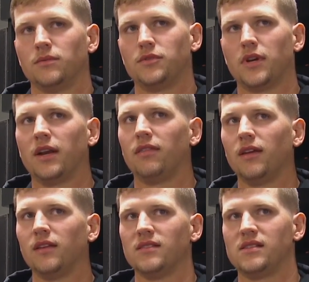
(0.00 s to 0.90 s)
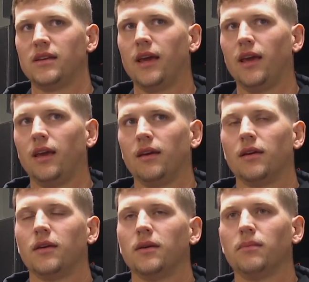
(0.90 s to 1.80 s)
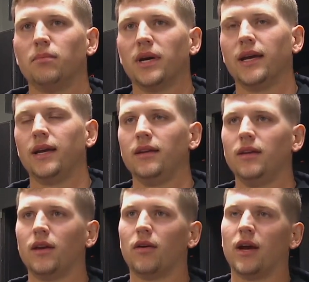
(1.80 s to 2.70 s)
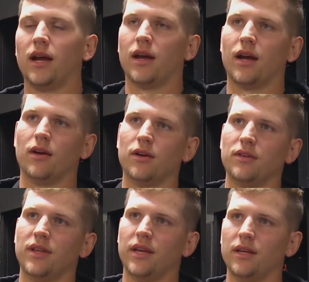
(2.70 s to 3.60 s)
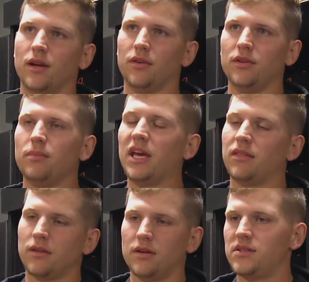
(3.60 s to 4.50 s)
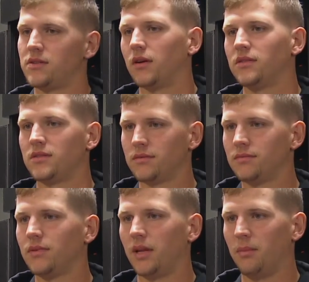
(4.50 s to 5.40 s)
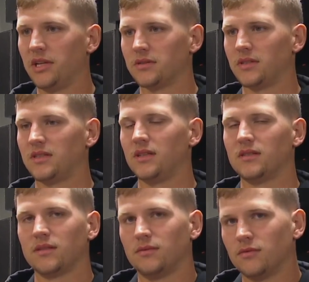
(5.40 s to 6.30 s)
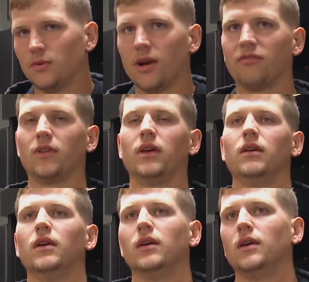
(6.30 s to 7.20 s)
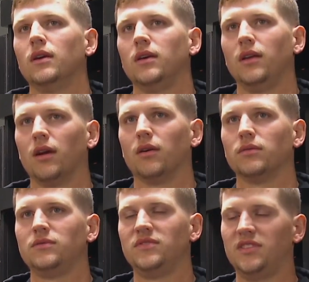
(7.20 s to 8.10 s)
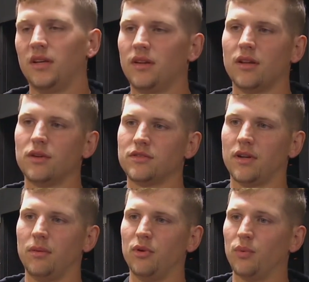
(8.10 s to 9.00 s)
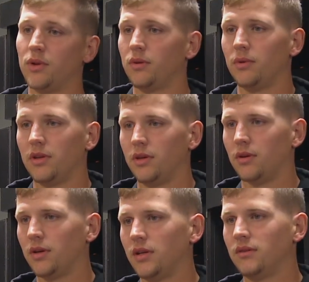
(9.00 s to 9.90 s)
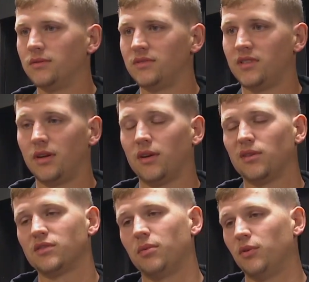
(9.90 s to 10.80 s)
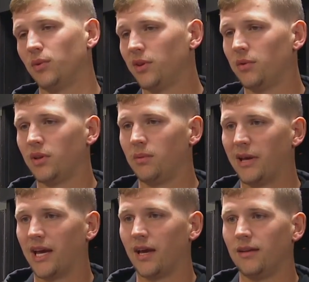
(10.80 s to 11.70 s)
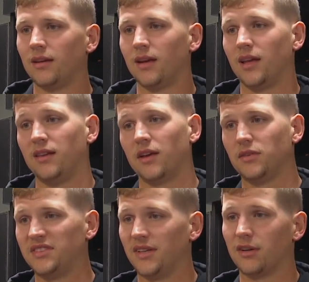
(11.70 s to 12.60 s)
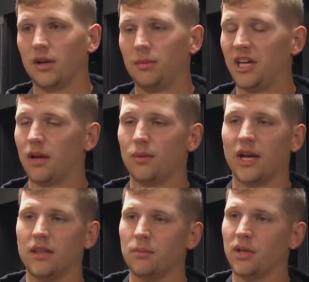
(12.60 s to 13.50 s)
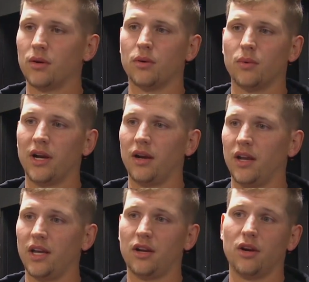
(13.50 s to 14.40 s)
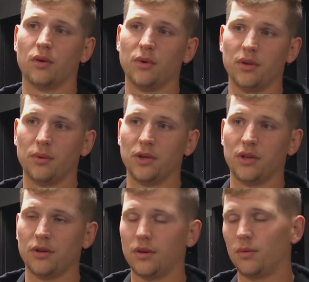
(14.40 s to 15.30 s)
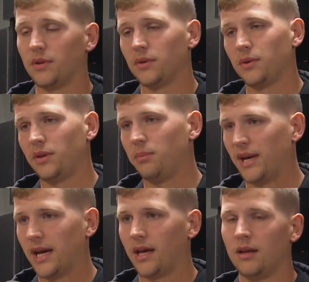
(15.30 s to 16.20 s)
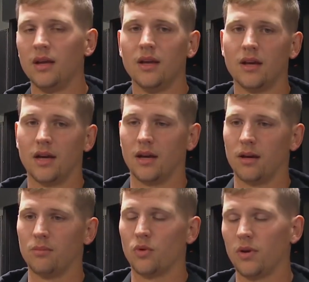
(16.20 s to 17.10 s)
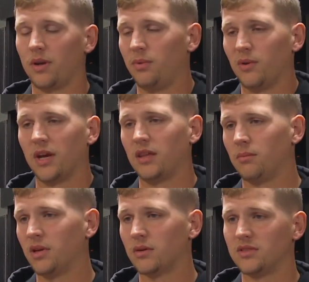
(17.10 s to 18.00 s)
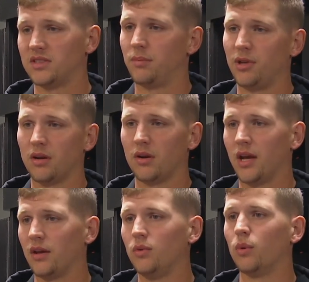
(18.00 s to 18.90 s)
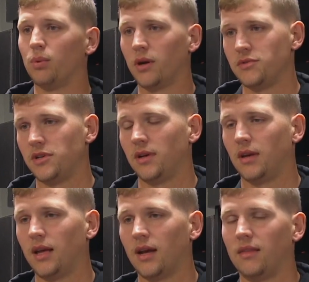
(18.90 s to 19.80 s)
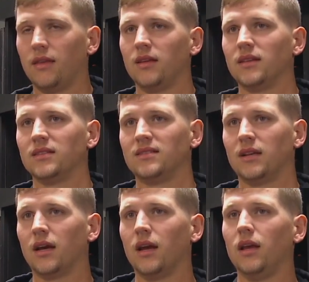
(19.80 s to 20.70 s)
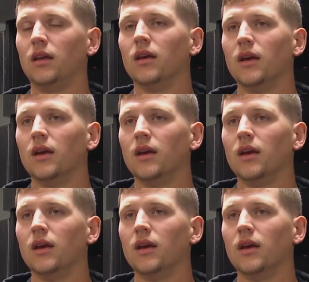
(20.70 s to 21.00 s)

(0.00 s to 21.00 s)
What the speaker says: trying to think of the saying, but, you know, I heard that, you know, you make 30 starts in a major league season, roughly, you know, 10 of those are going to be really, really good. 10 of those could be really, really bad. And the other 10 are going to be kind of right in the middle where it could go really, really good or really, really bad. Or it could be right in the middle, just depending on how you approach it. And I think that tonight